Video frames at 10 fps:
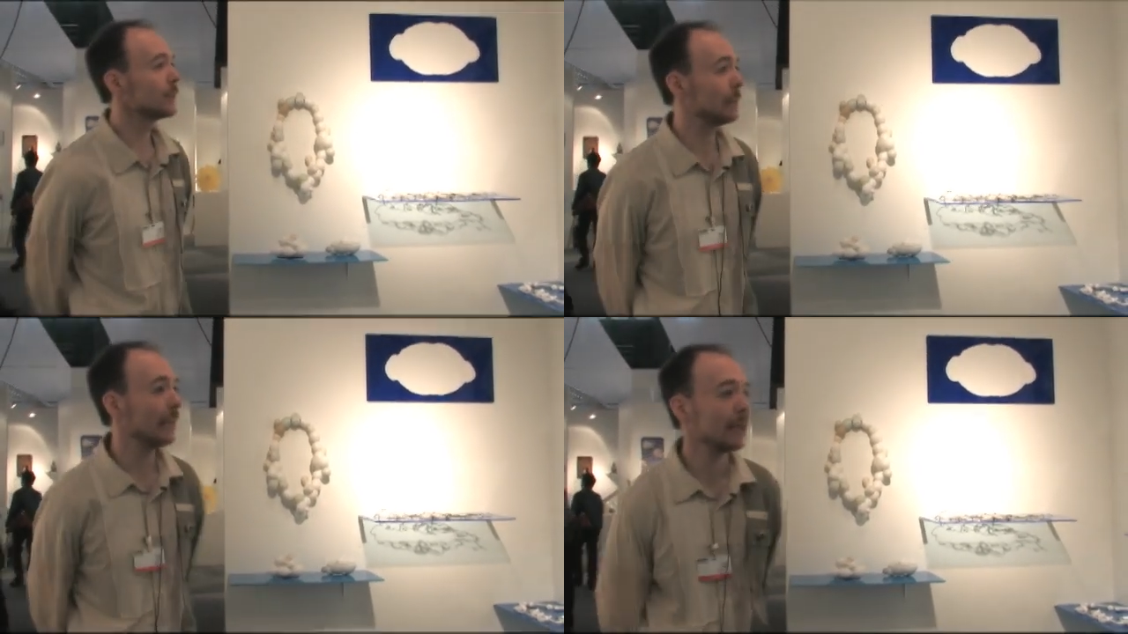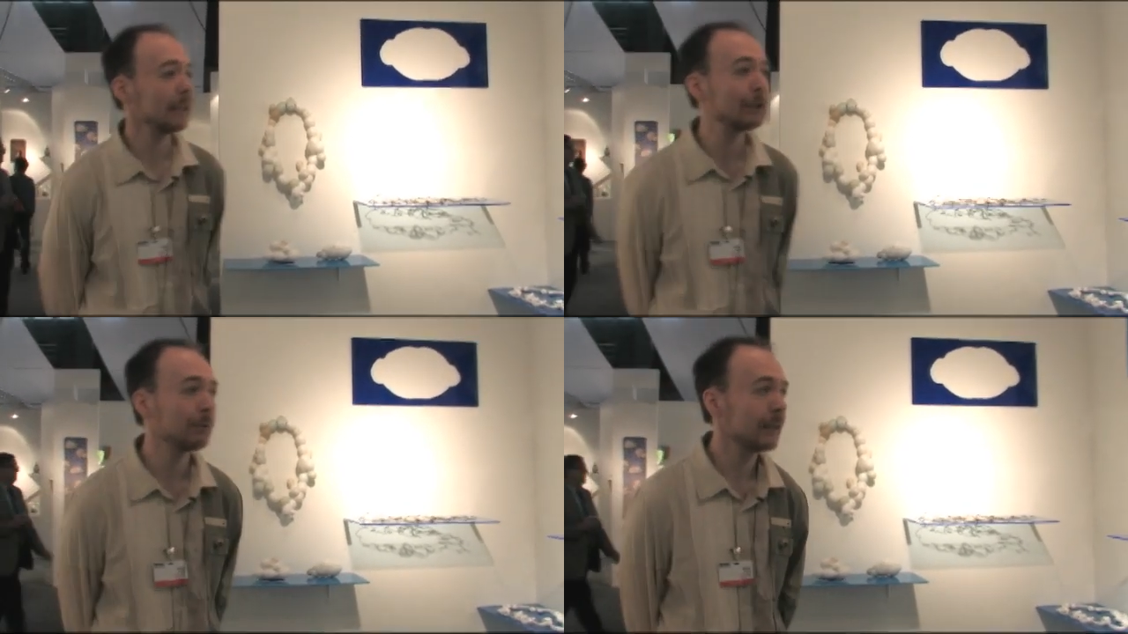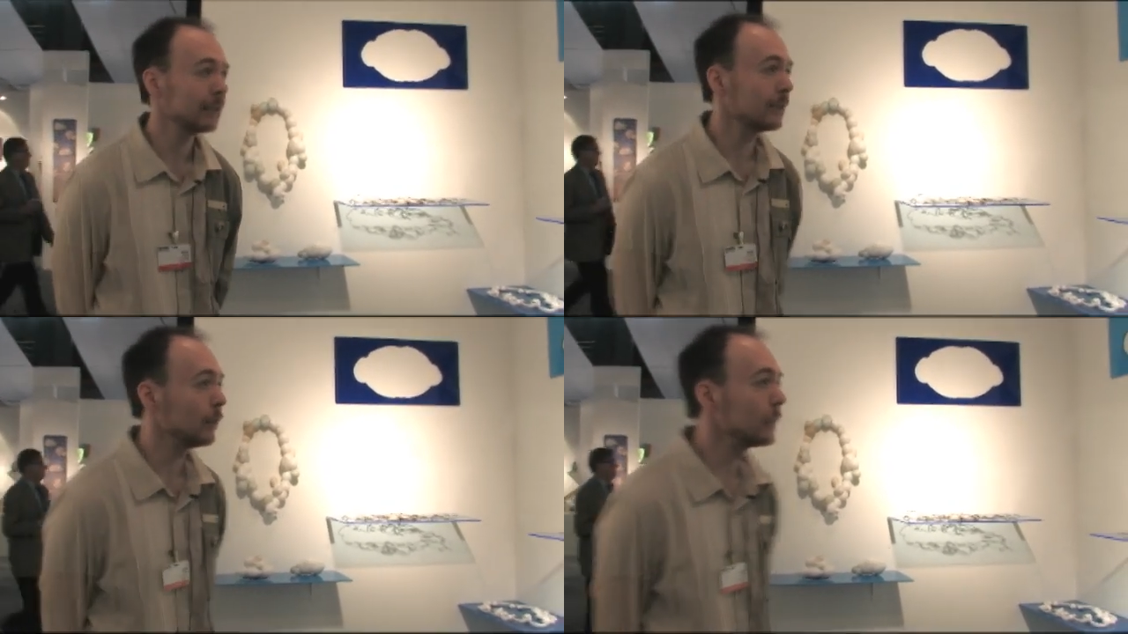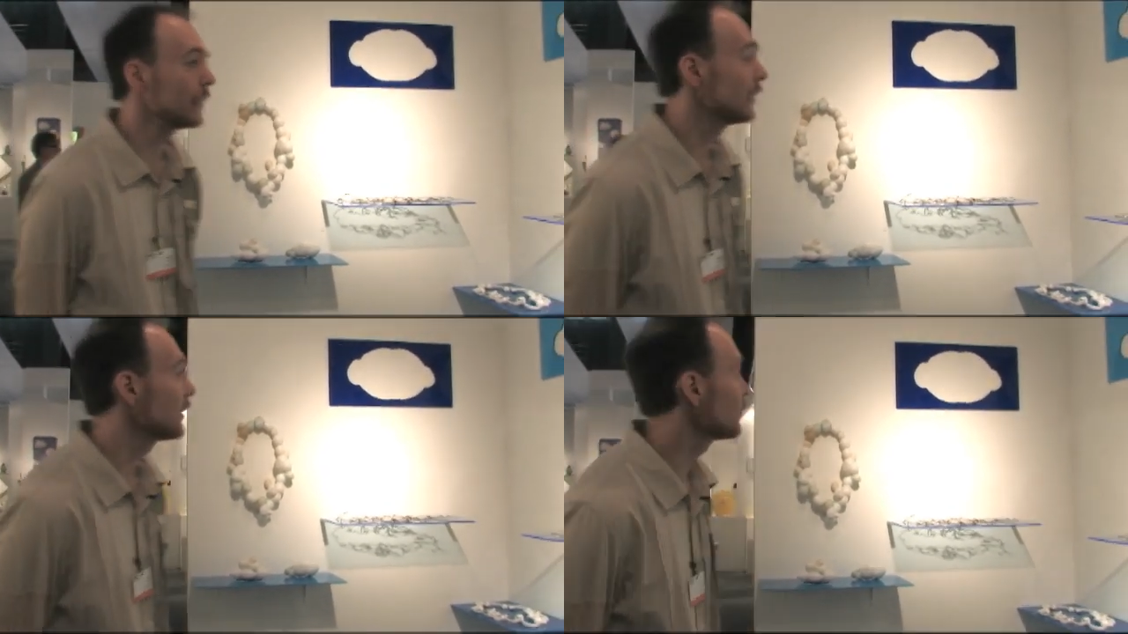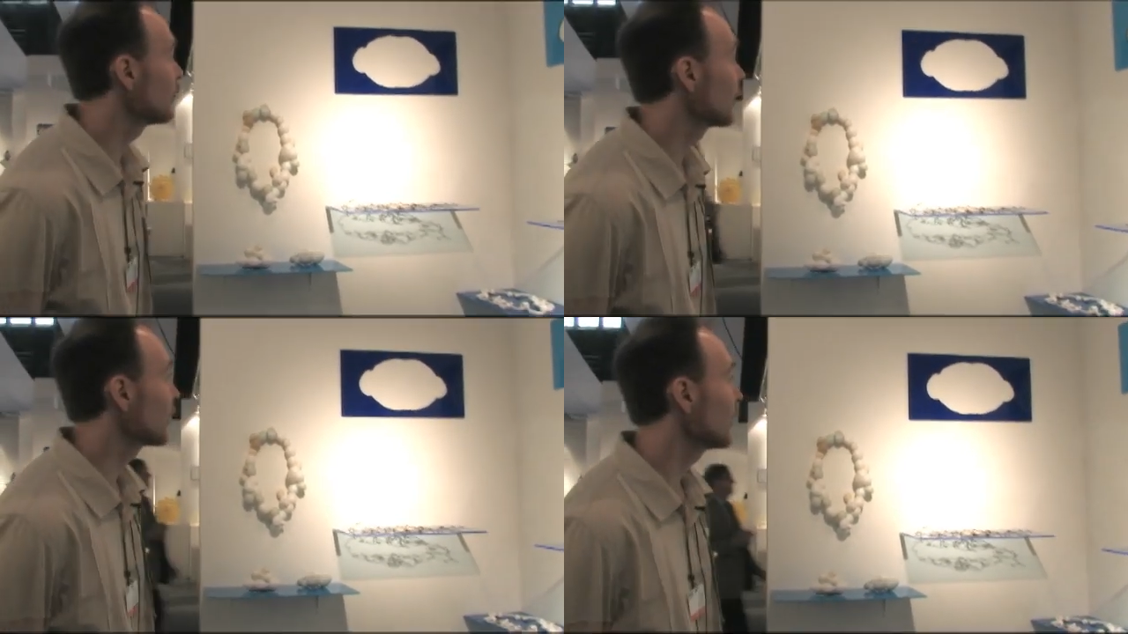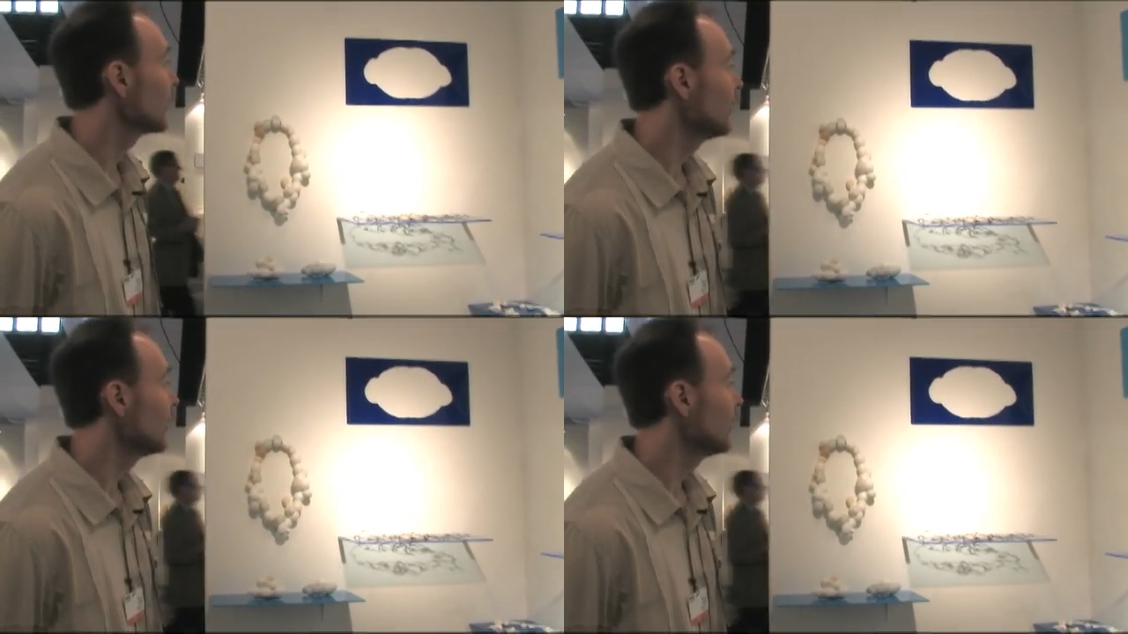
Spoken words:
to get into when looking at this work